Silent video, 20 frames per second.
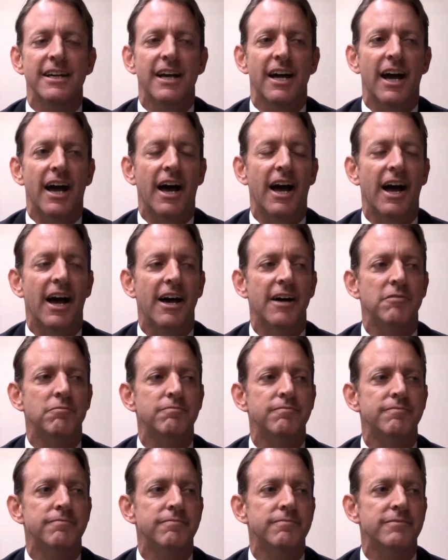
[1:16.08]

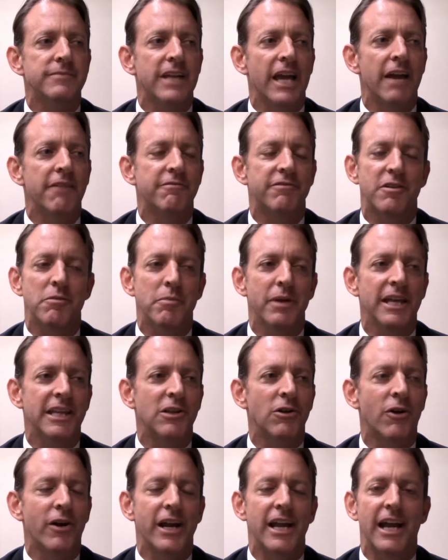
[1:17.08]
And for me,
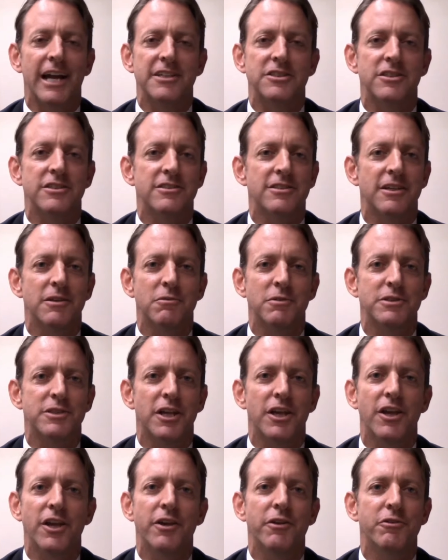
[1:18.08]
Lori Hutchinson was a
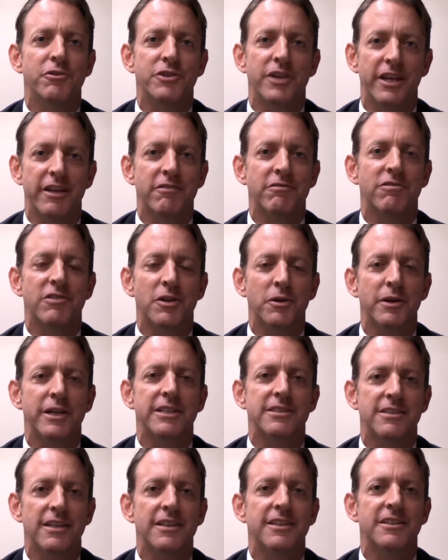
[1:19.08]
huge
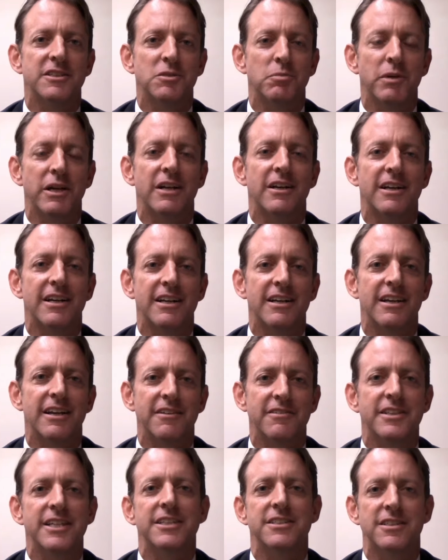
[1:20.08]
influence in the spirit
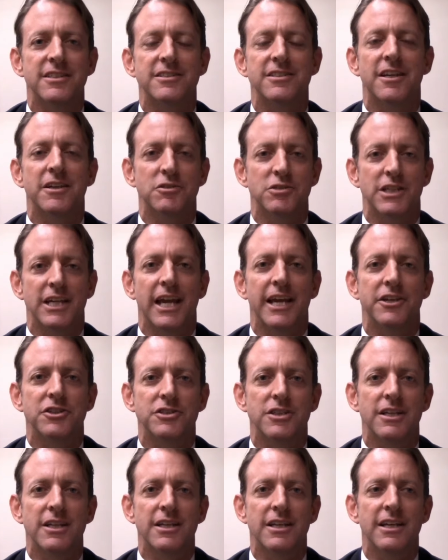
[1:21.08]
of this
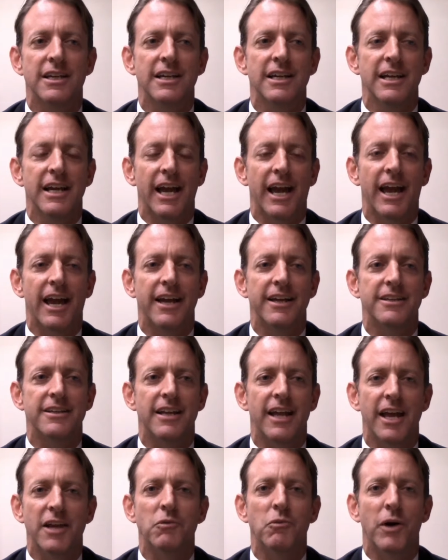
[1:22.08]
association
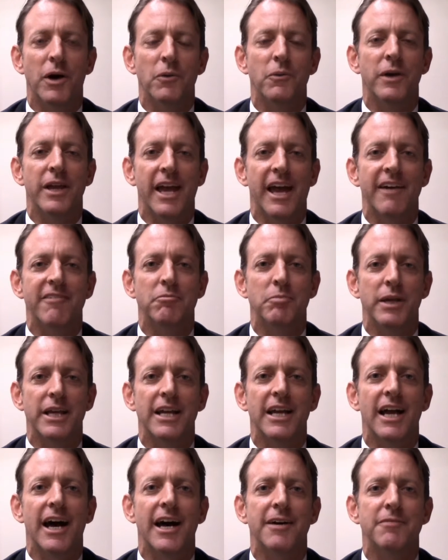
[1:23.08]
and what we have
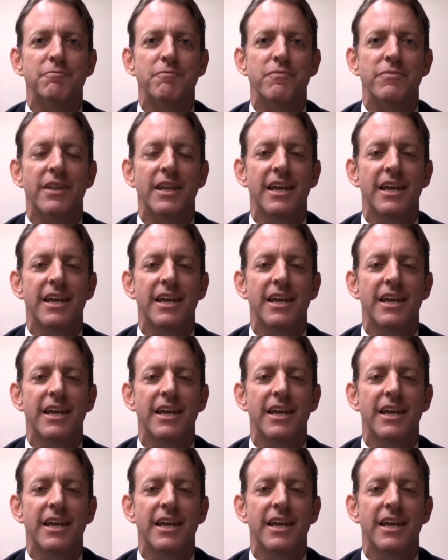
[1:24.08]
become.